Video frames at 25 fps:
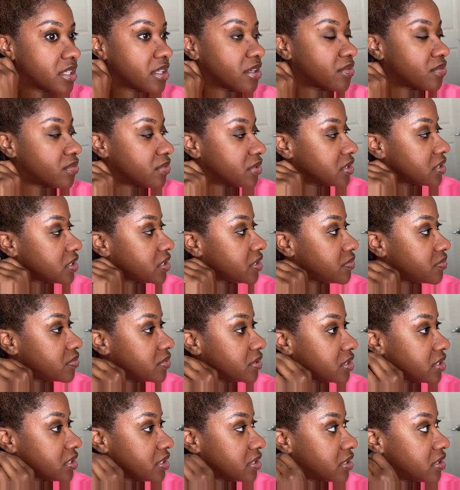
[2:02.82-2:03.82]
a really
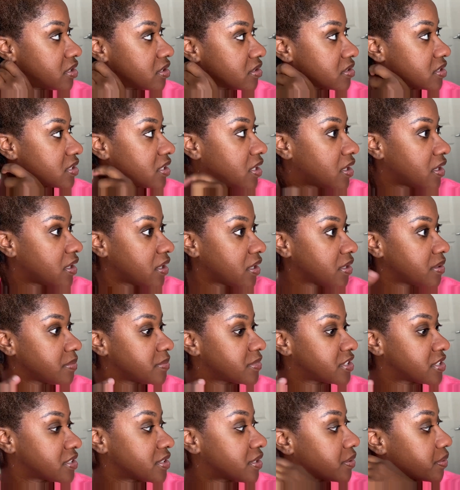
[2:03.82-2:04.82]
long time.
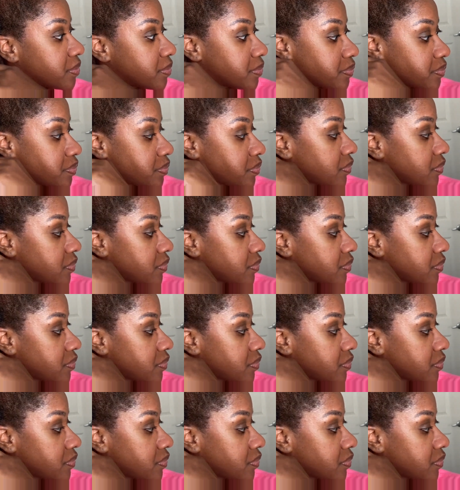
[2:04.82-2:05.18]
So,